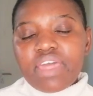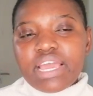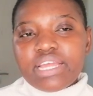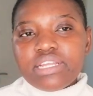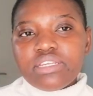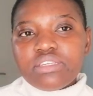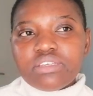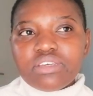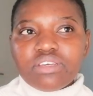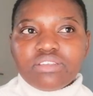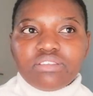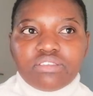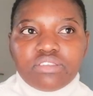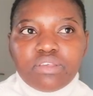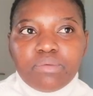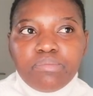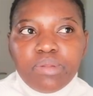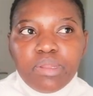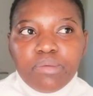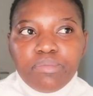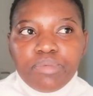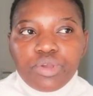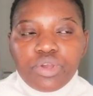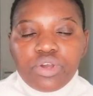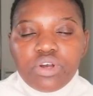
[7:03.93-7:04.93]
that it's
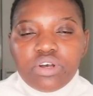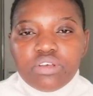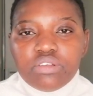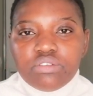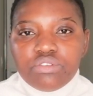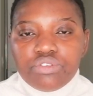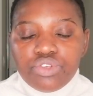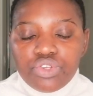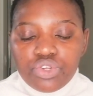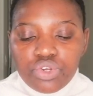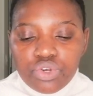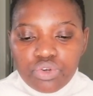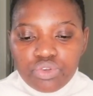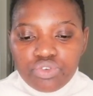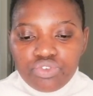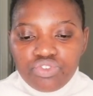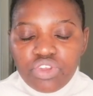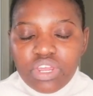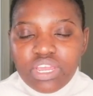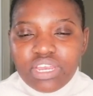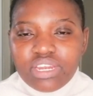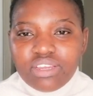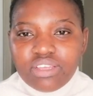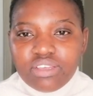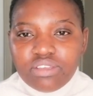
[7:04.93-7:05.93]
simply because you know
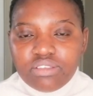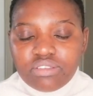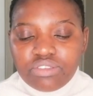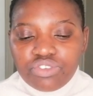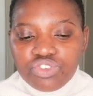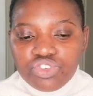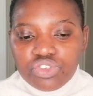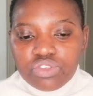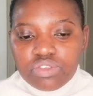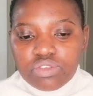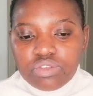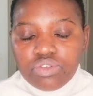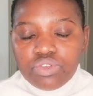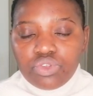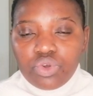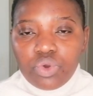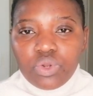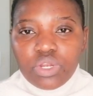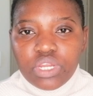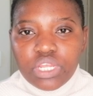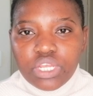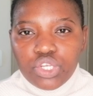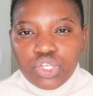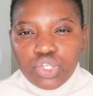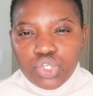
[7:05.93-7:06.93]
trainees just
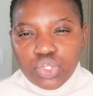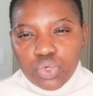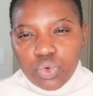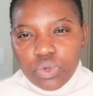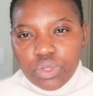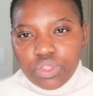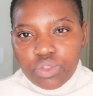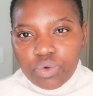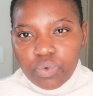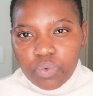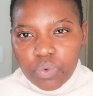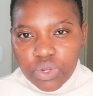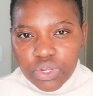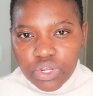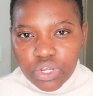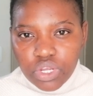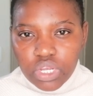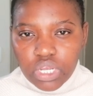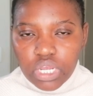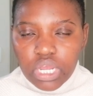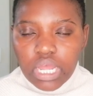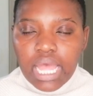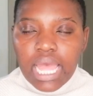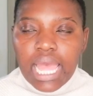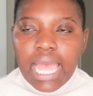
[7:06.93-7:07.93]
don't enjoy the
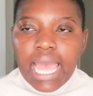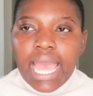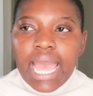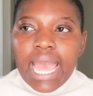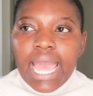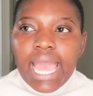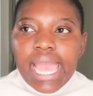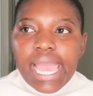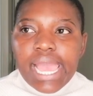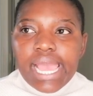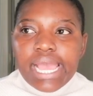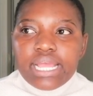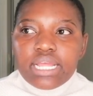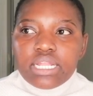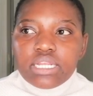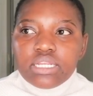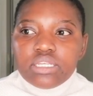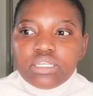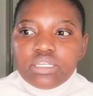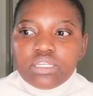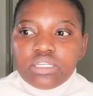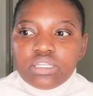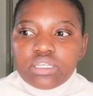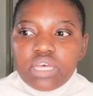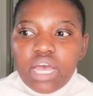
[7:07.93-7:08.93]
work
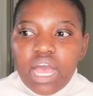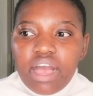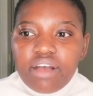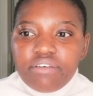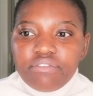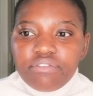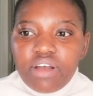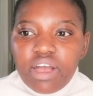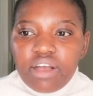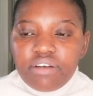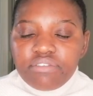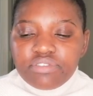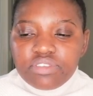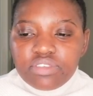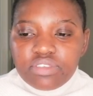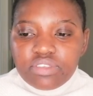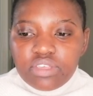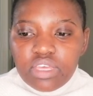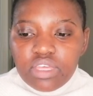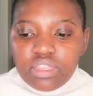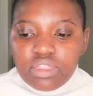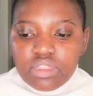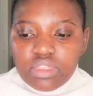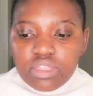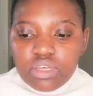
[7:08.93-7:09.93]
and I've, I've
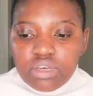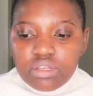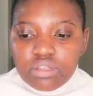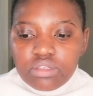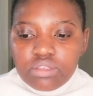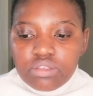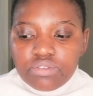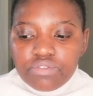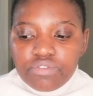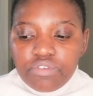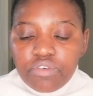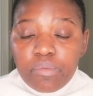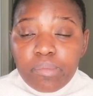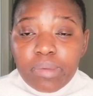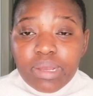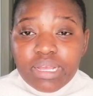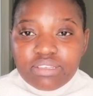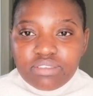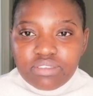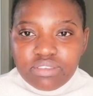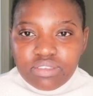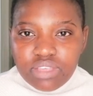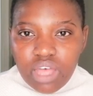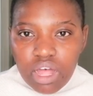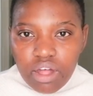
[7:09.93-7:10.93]
seen this for
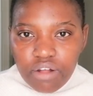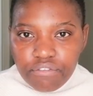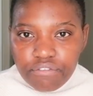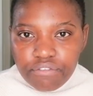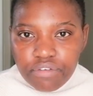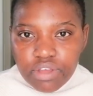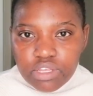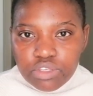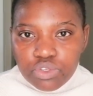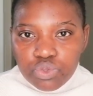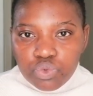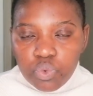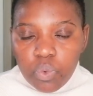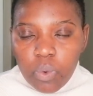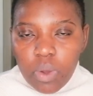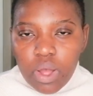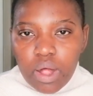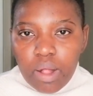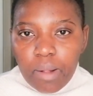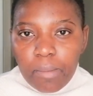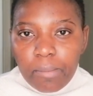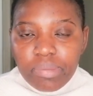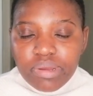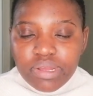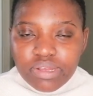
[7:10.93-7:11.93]
myself as
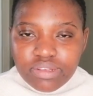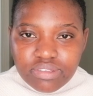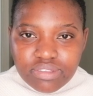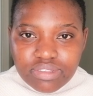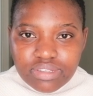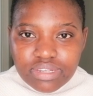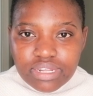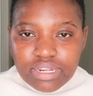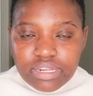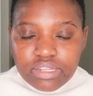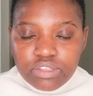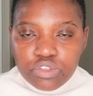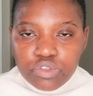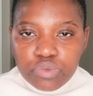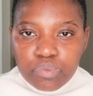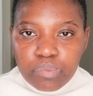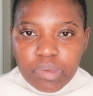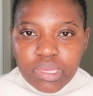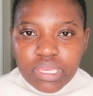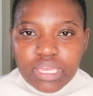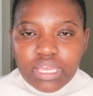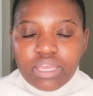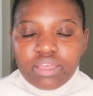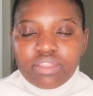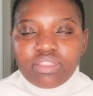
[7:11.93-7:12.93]
well personally
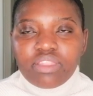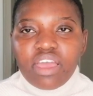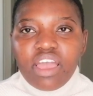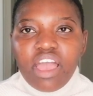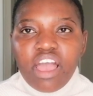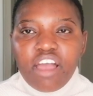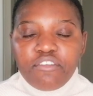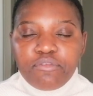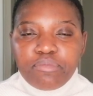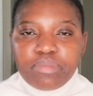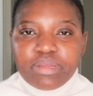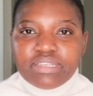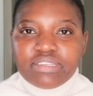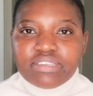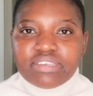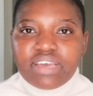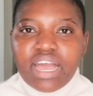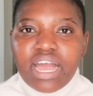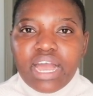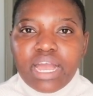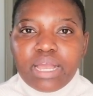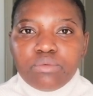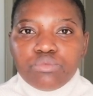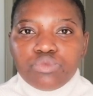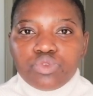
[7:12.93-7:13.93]
speaking there have been
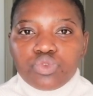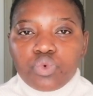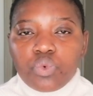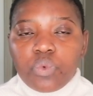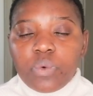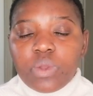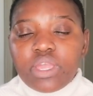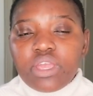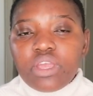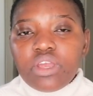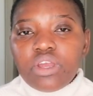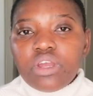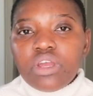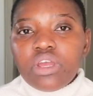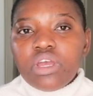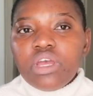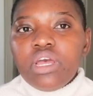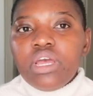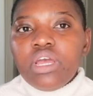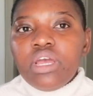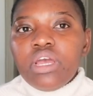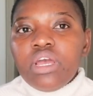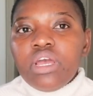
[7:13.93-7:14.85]
times where